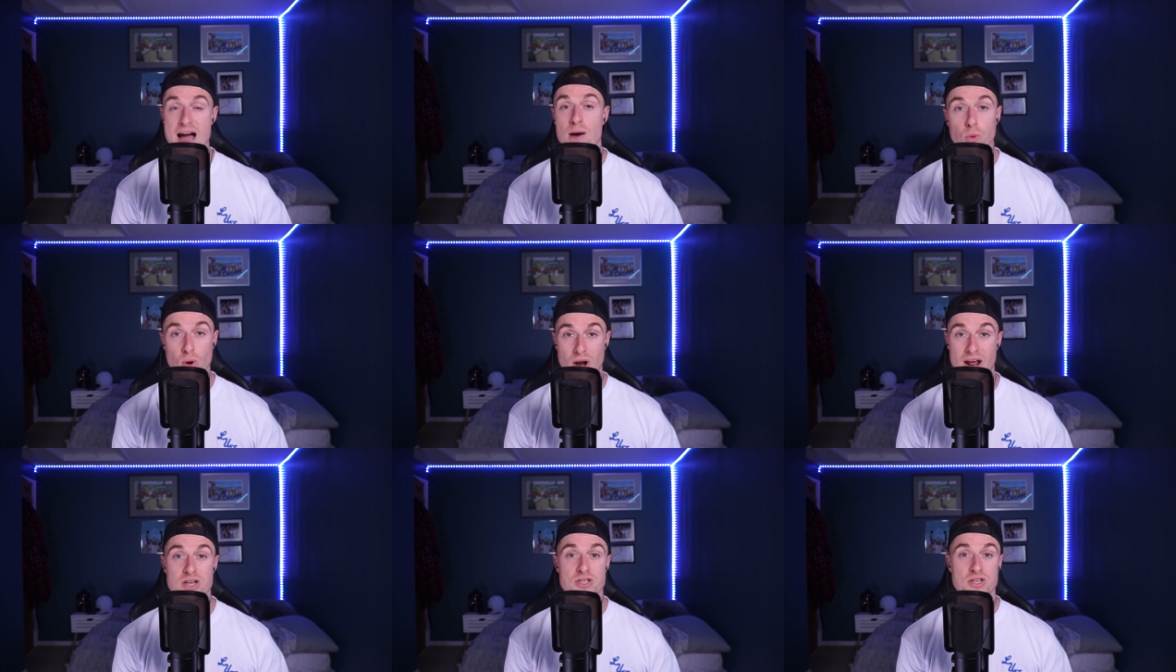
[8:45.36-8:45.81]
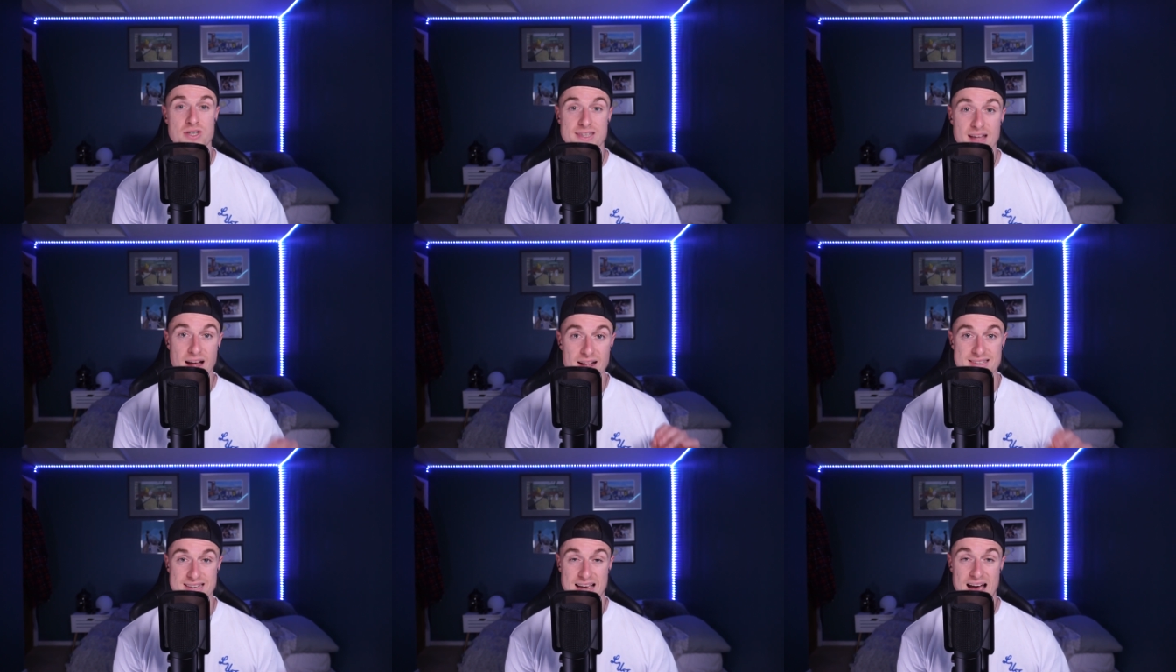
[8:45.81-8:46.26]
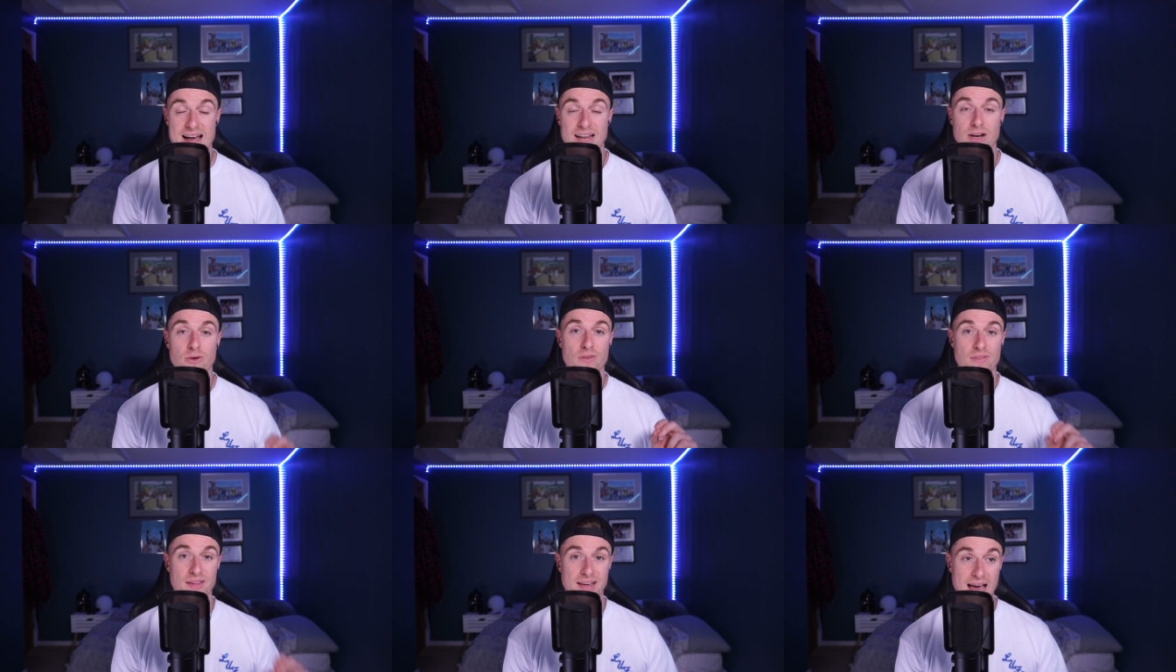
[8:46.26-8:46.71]
I would actually start
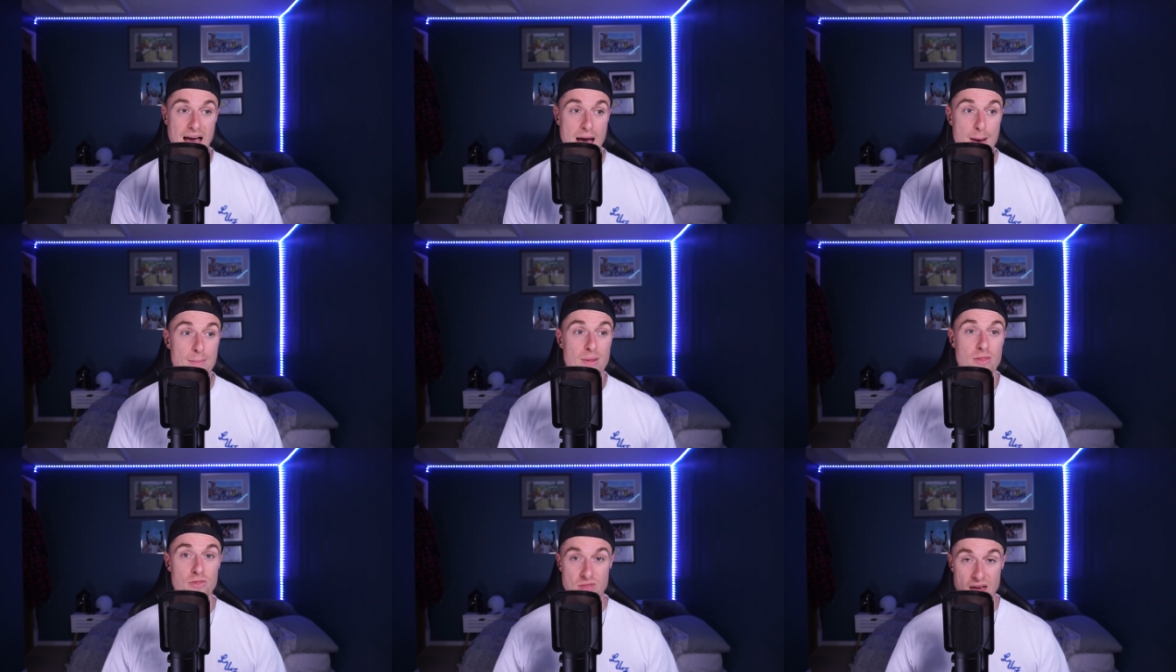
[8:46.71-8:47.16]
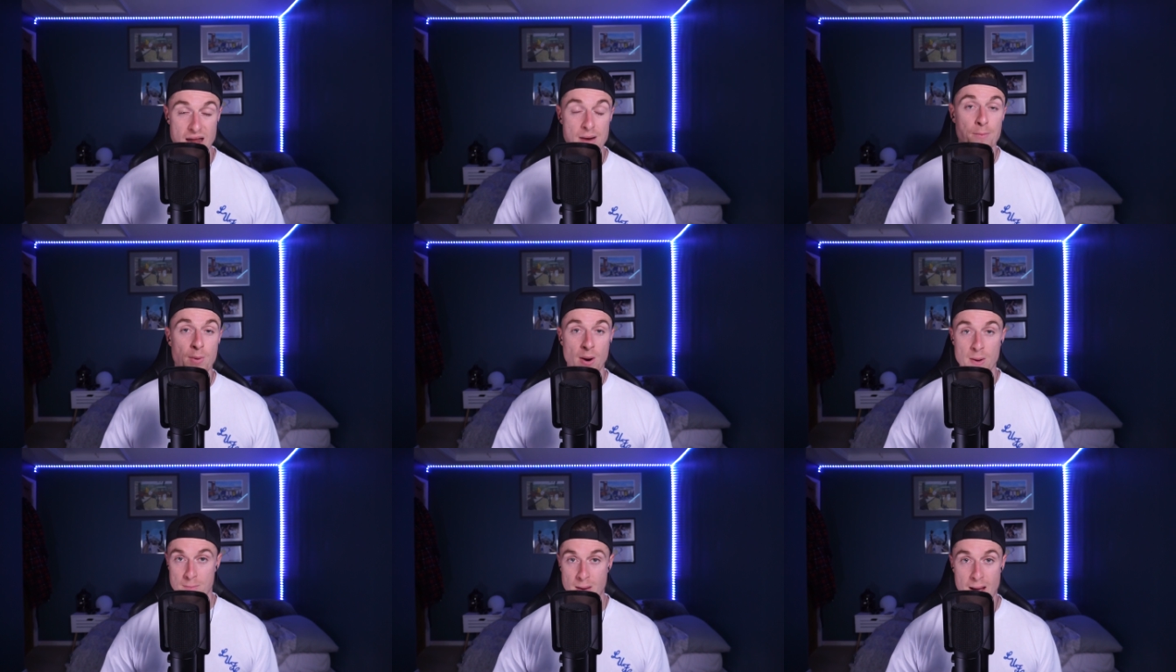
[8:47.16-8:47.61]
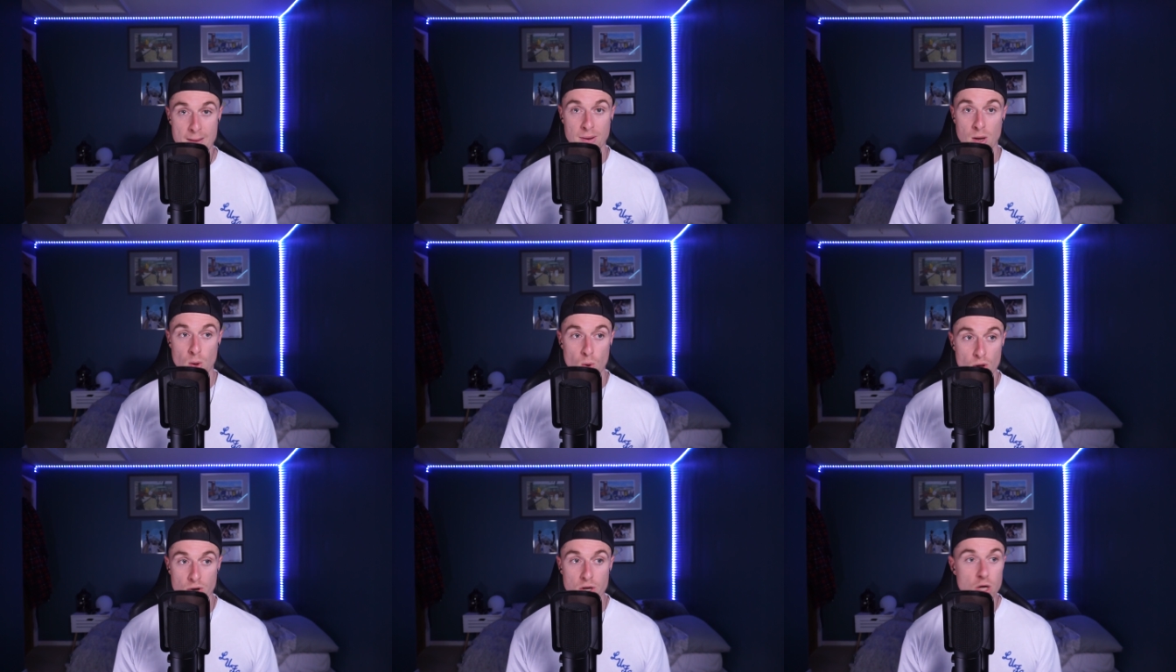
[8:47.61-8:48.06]
Tyler in the cam, then bring
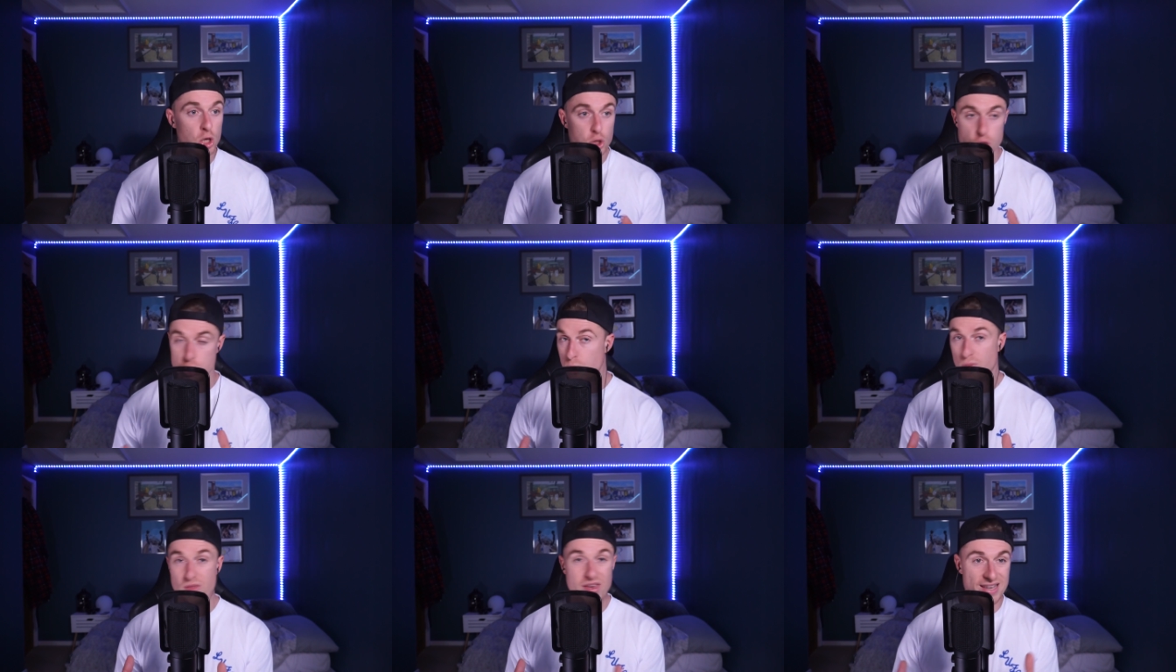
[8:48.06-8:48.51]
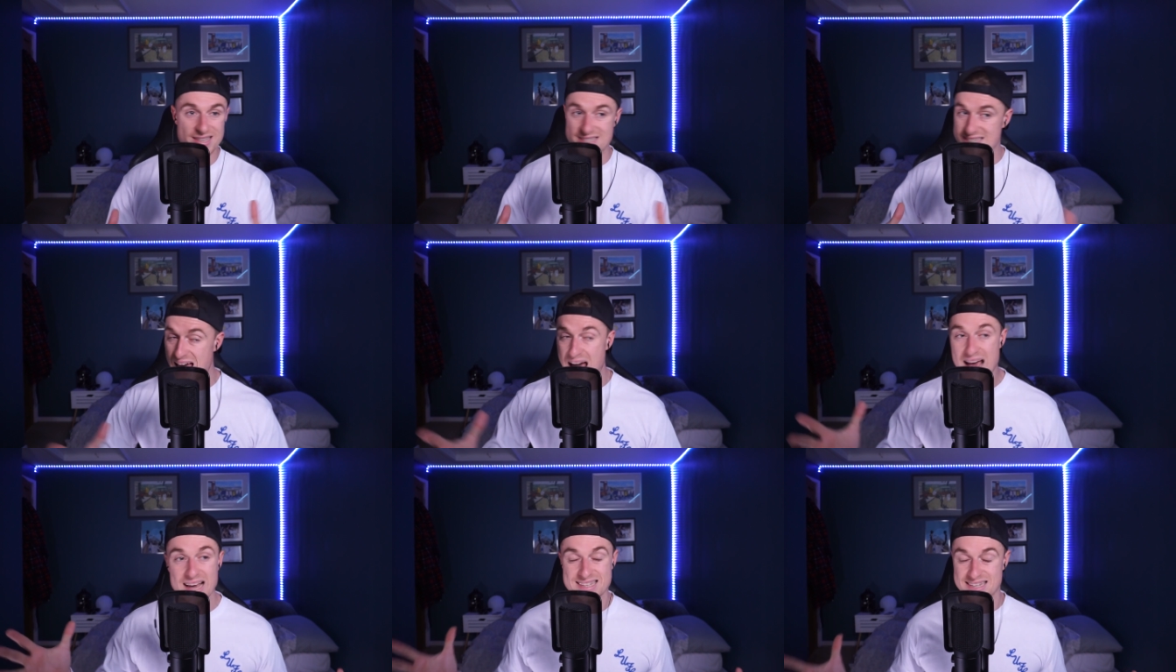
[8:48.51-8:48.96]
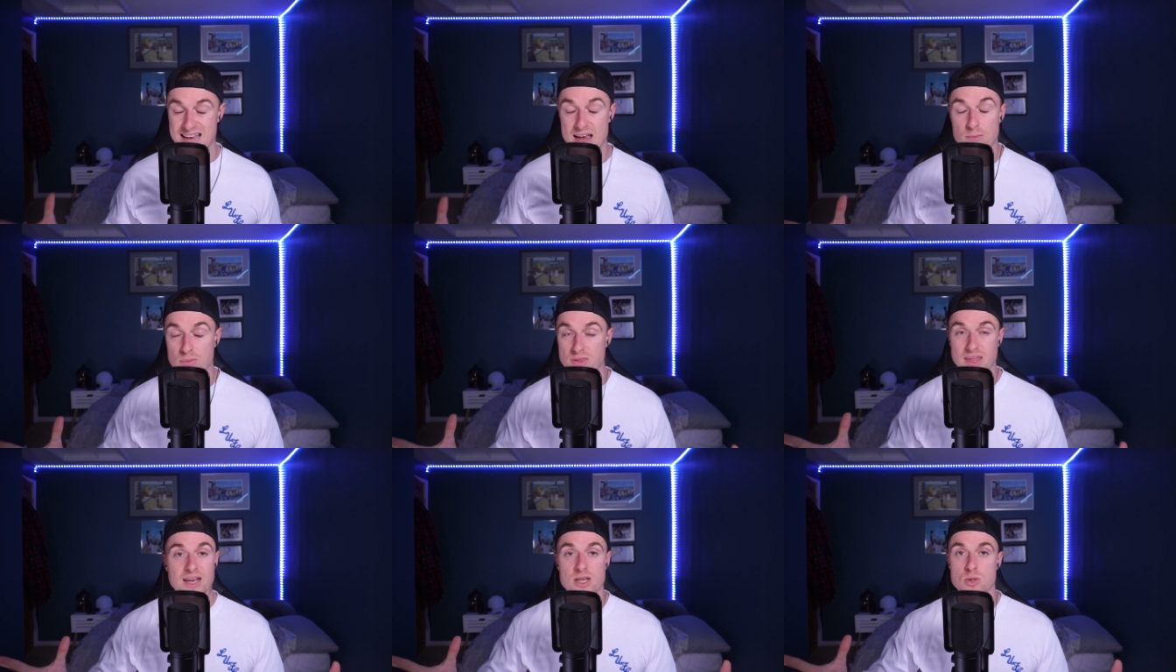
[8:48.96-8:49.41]
Pablo on. Do the exact
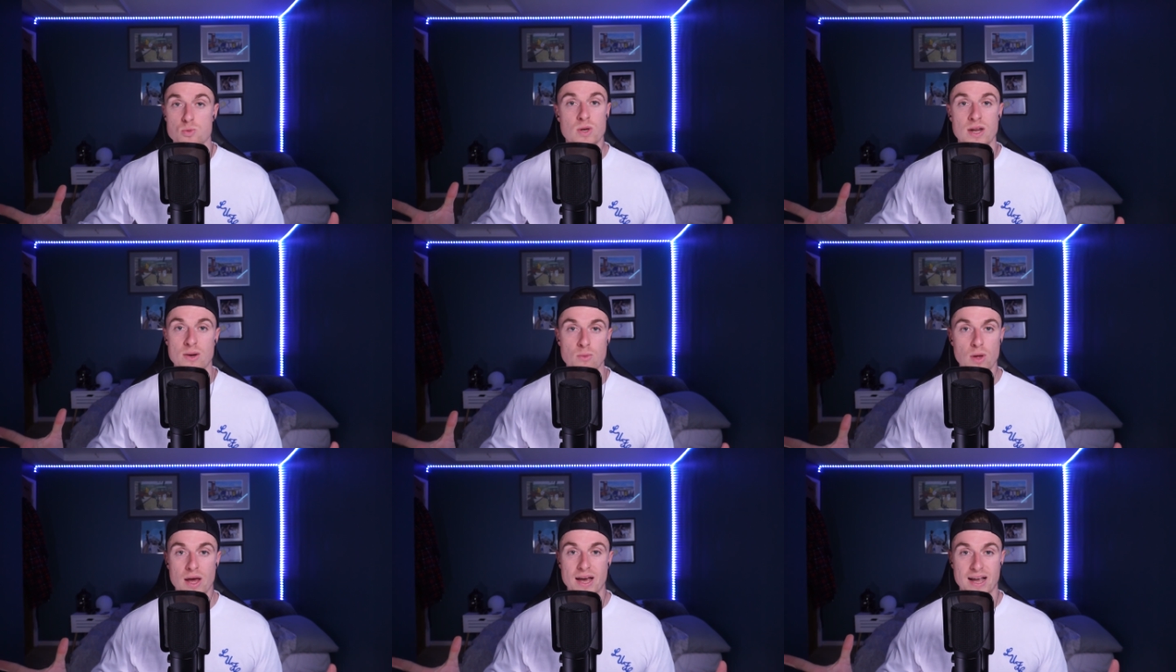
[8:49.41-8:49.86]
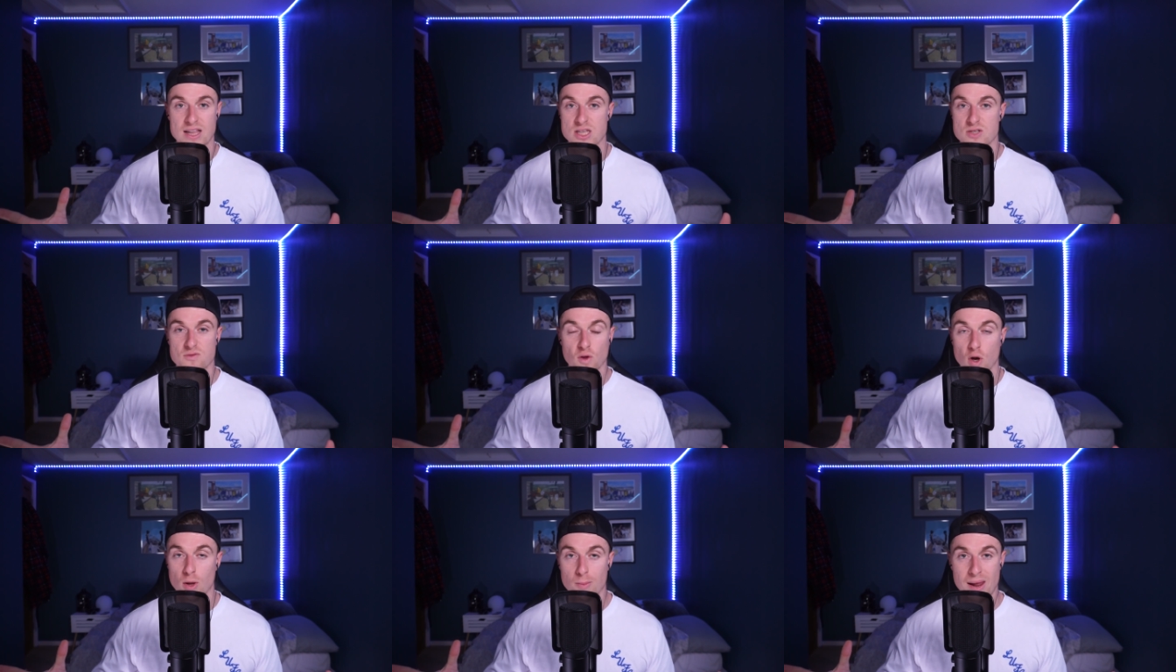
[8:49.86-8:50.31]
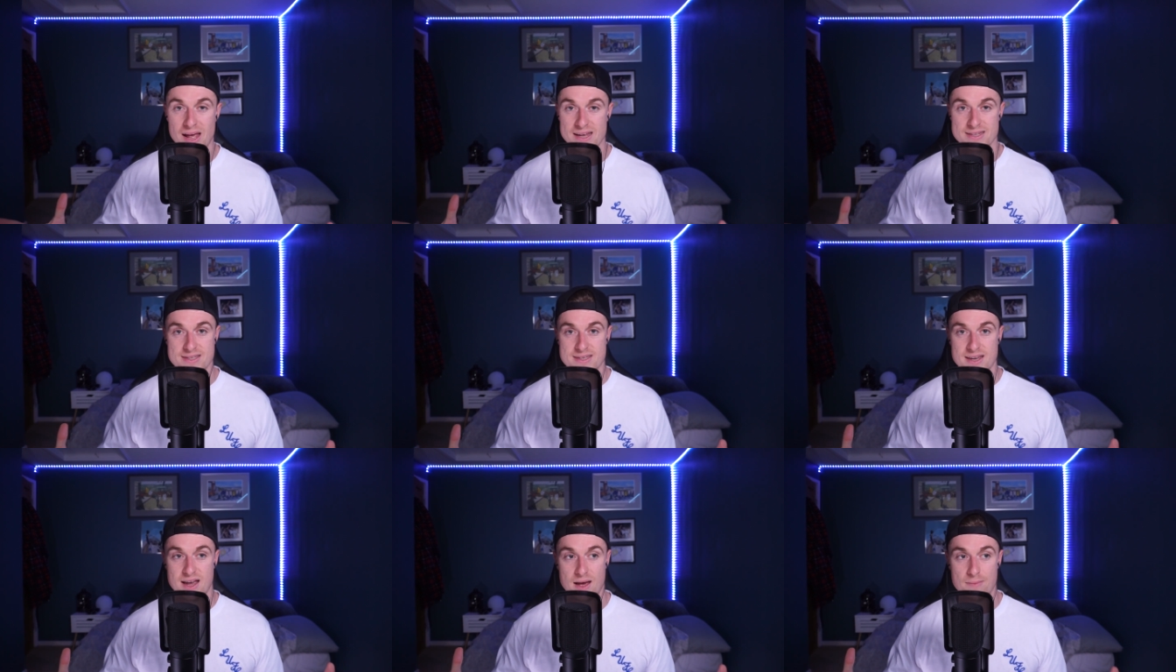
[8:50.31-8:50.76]
same thing as we did against Fulham
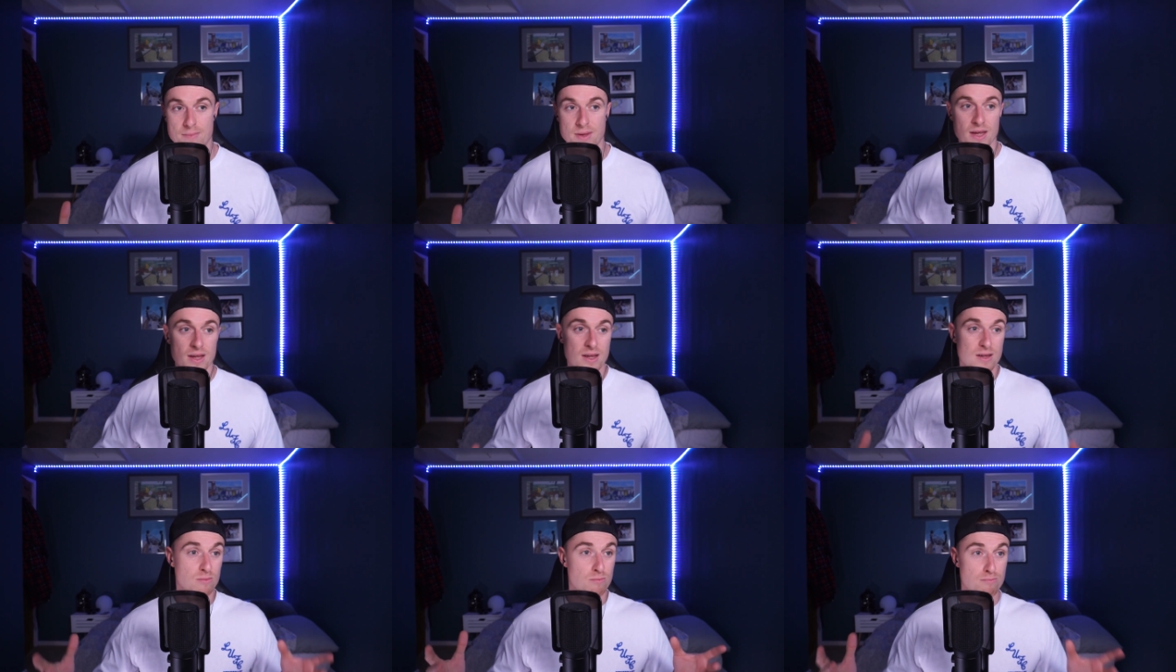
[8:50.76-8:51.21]
last time.